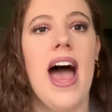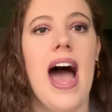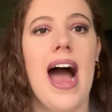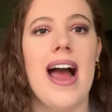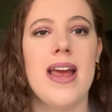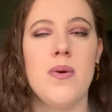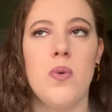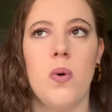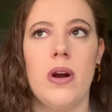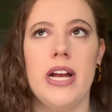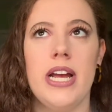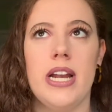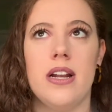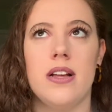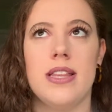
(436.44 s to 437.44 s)
I wore
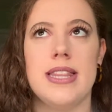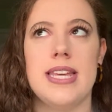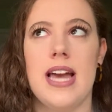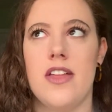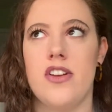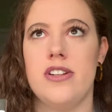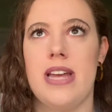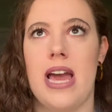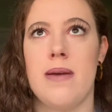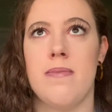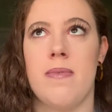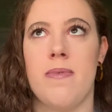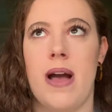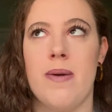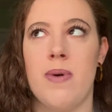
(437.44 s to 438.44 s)
it the other day.
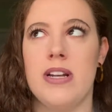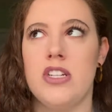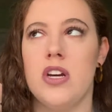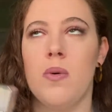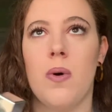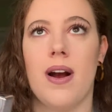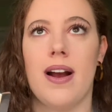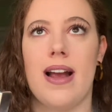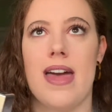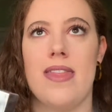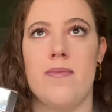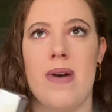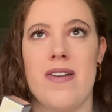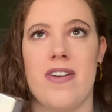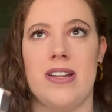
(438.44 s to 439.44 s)
I went to work and
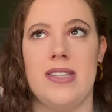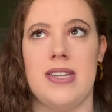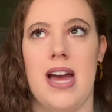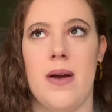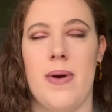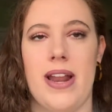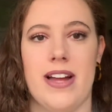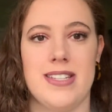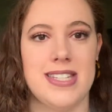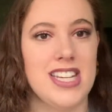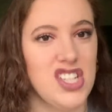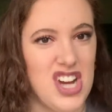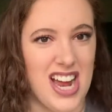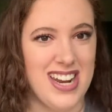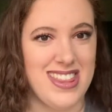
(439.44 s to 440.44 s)
then my friends and I went out to see
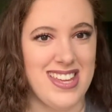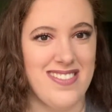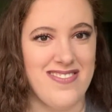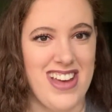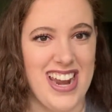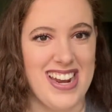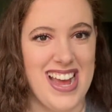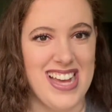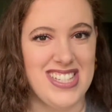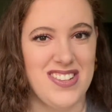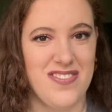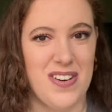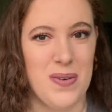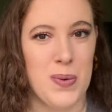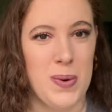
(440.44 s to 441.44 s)
Jonathan Van Ness
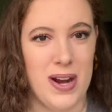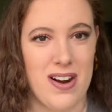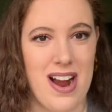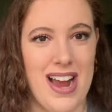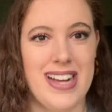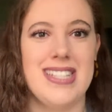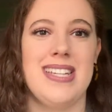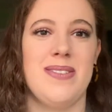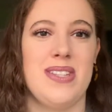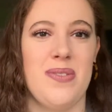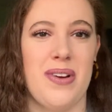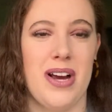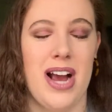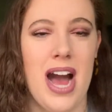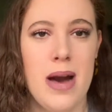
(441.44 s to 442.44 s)
from Queer Eye because he was
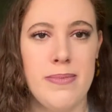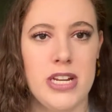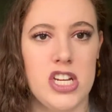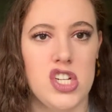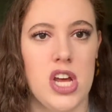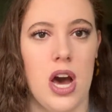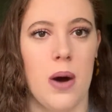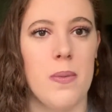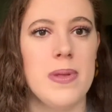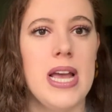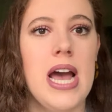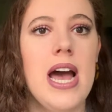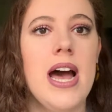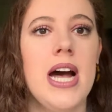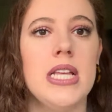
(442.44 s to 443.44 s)
doing a comedy show.
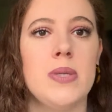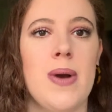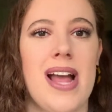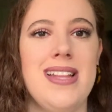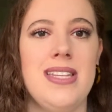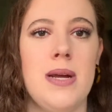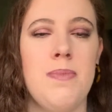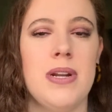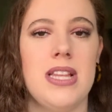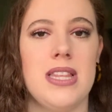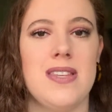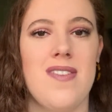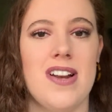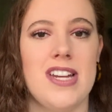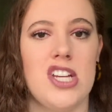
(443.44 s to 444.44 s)
So I ended up putting
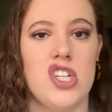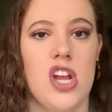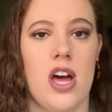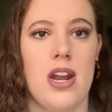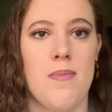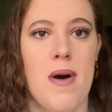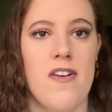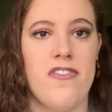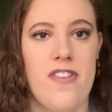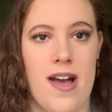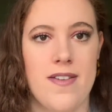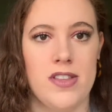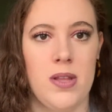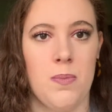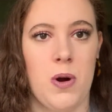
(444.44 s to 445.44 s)
this foundation on about
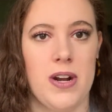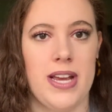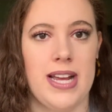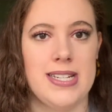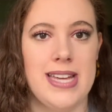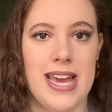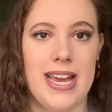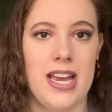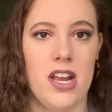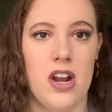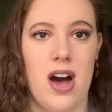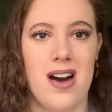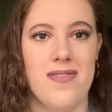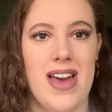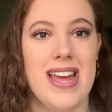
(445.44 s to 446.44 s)
5 in the morning and taking it
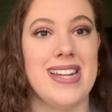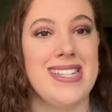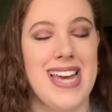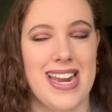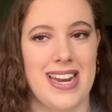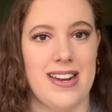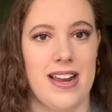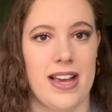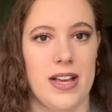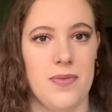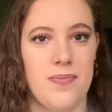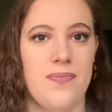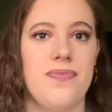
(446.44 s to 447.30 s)
off at 10 at night.